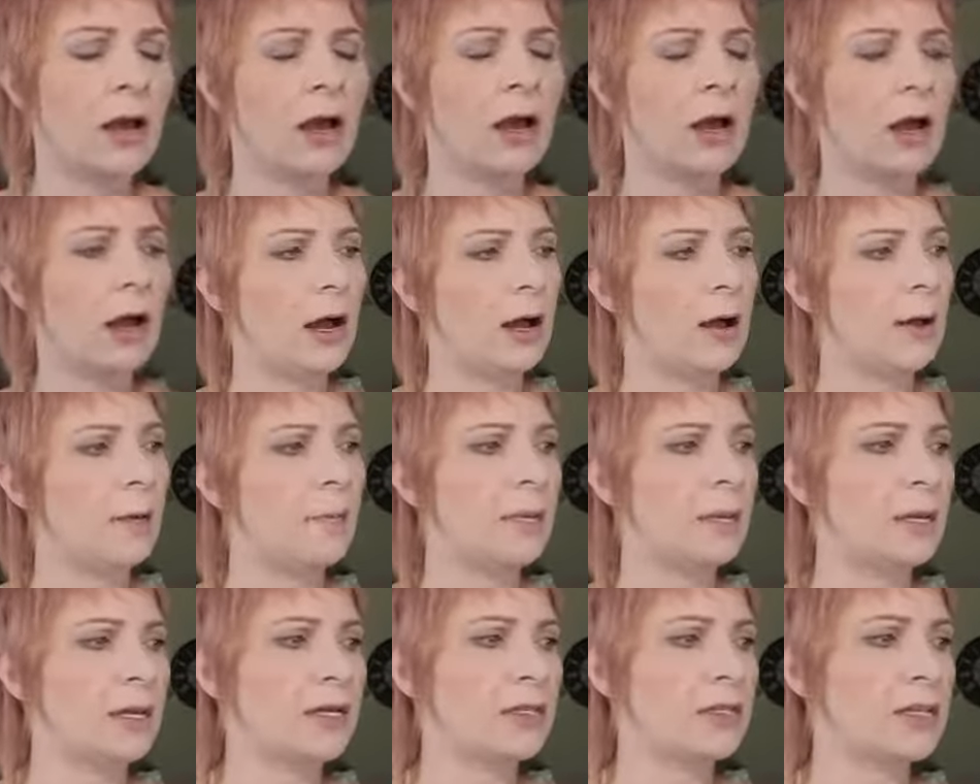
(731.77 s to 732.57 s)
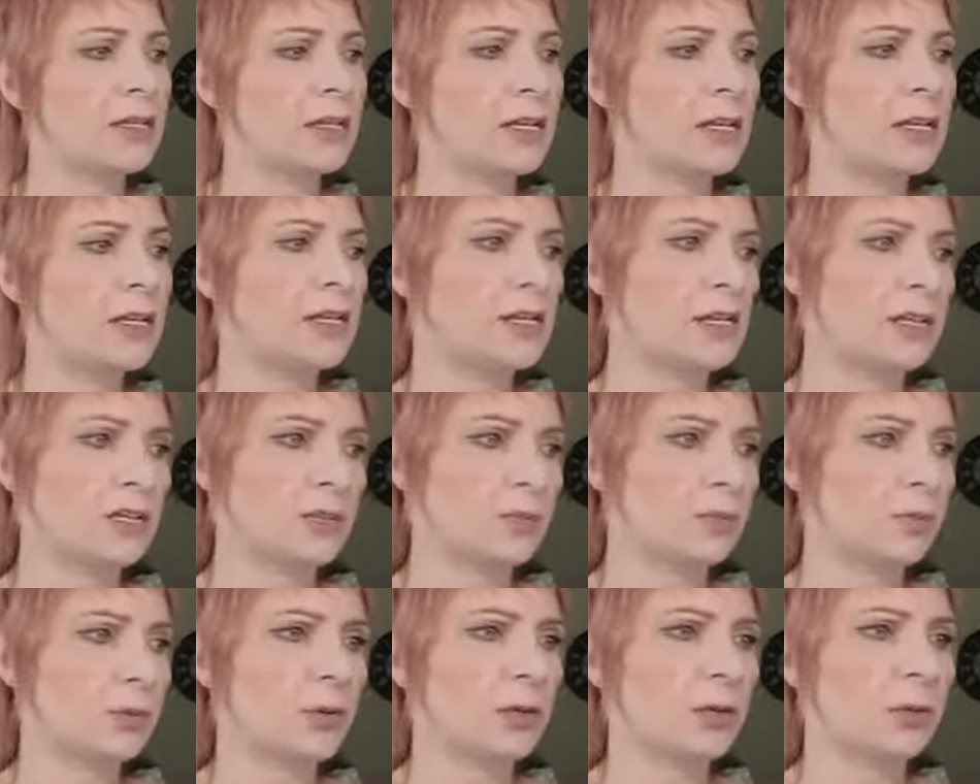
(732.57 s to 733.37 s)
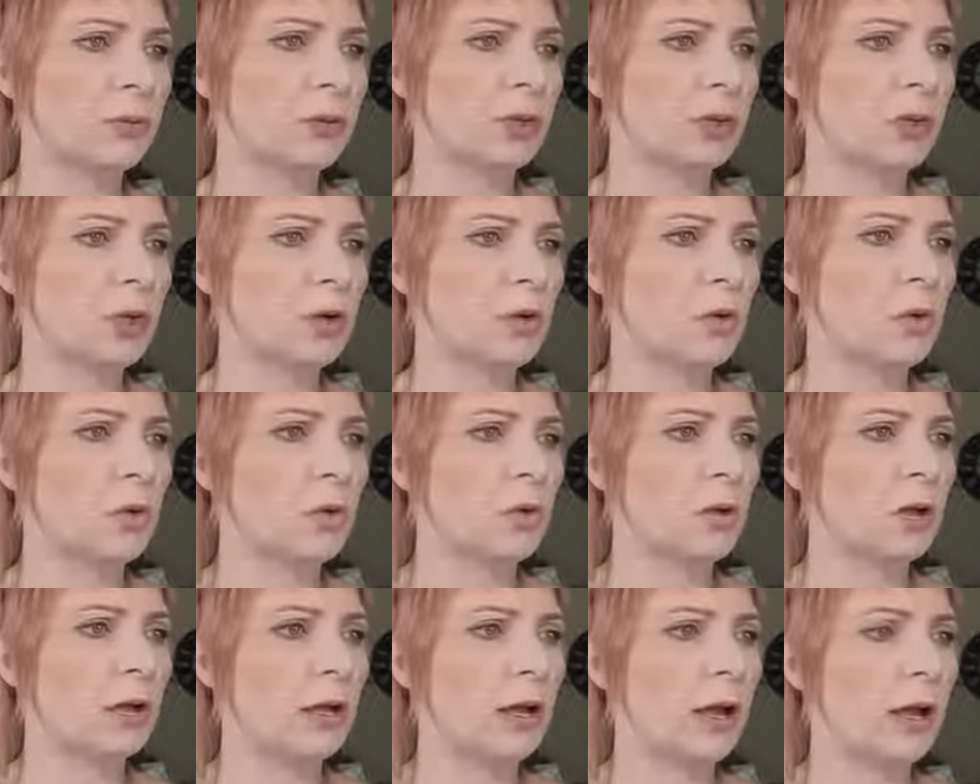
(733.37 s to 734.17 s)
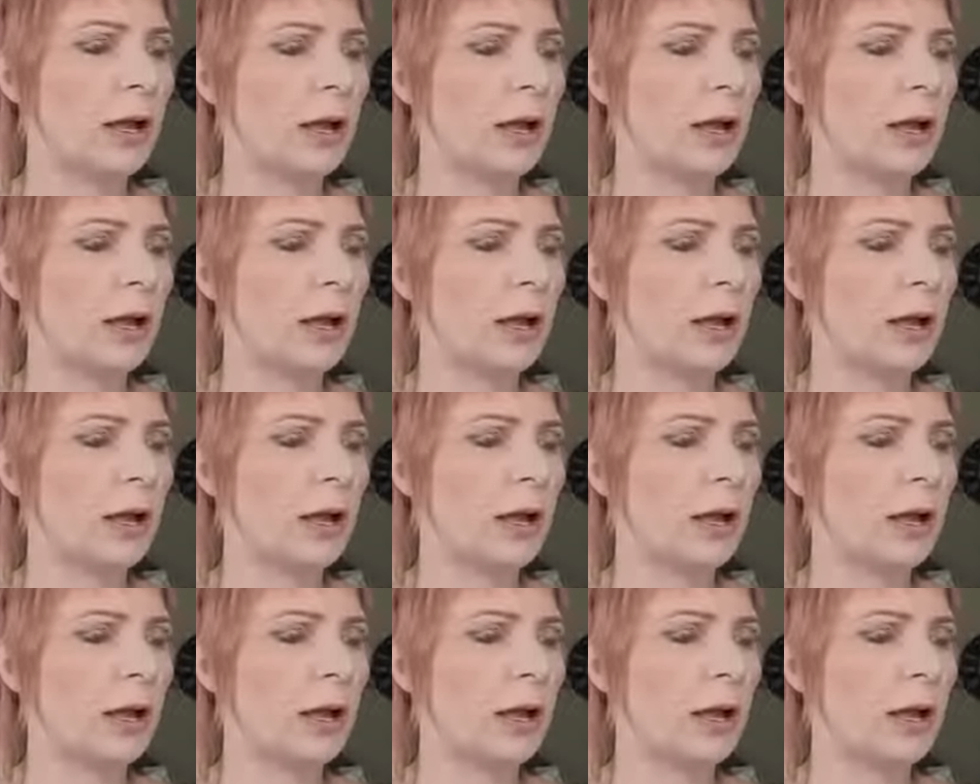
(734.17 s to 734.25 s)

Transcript: because it is really, really cool.